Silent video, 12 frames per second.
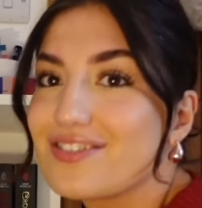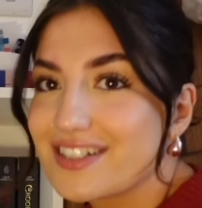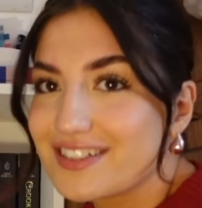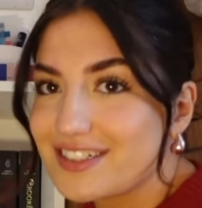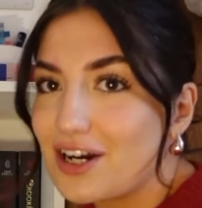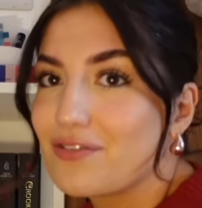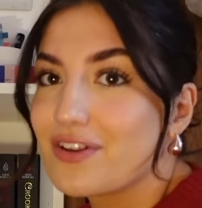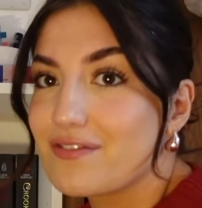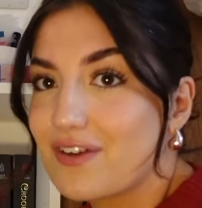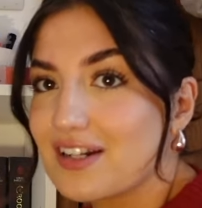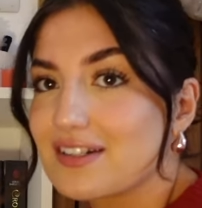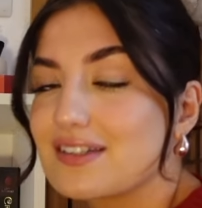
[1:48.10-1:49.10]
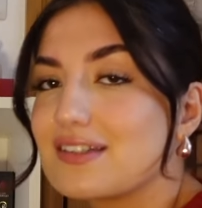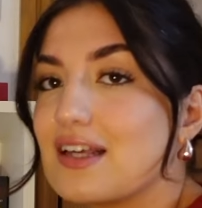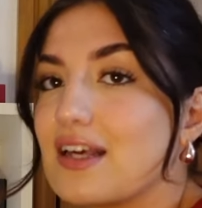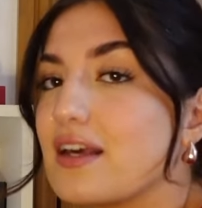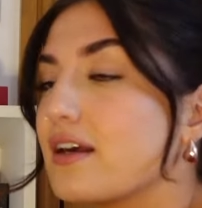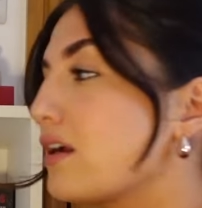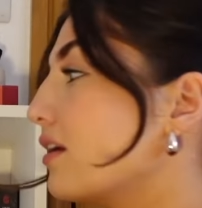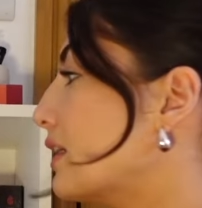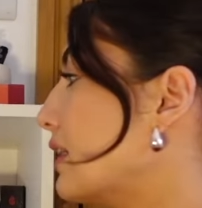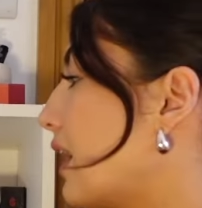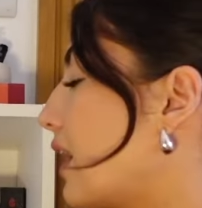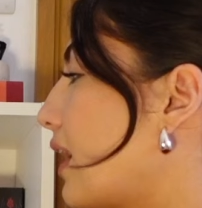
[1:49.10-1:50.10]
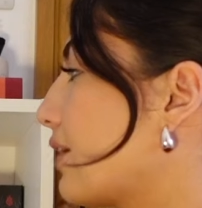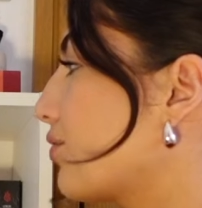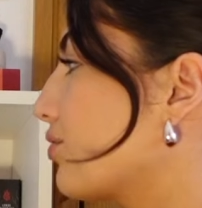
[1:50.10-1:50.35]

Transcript: shelf is fantasy. And on